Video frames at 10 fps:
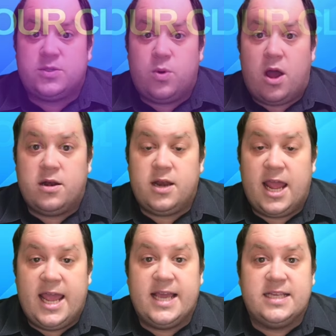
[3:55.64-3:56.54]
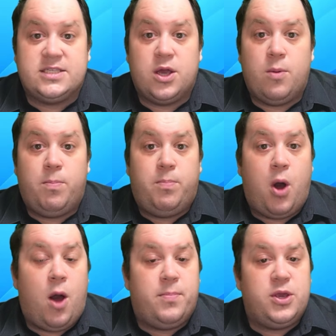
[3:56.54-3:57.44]
one is
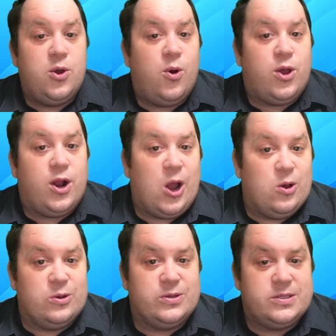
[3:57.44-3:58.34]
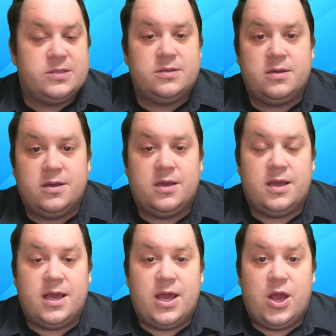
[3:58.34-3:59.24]
pop your clogs,
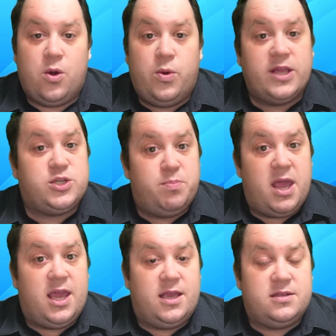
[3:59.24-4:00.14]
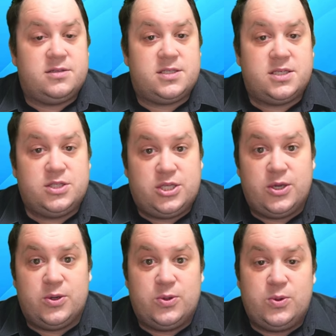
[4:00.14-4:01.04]
which means
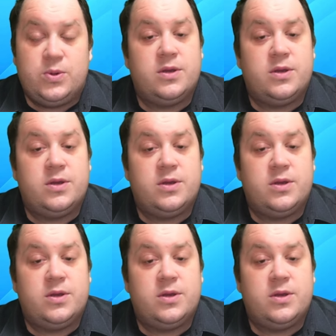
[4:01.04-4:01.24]
to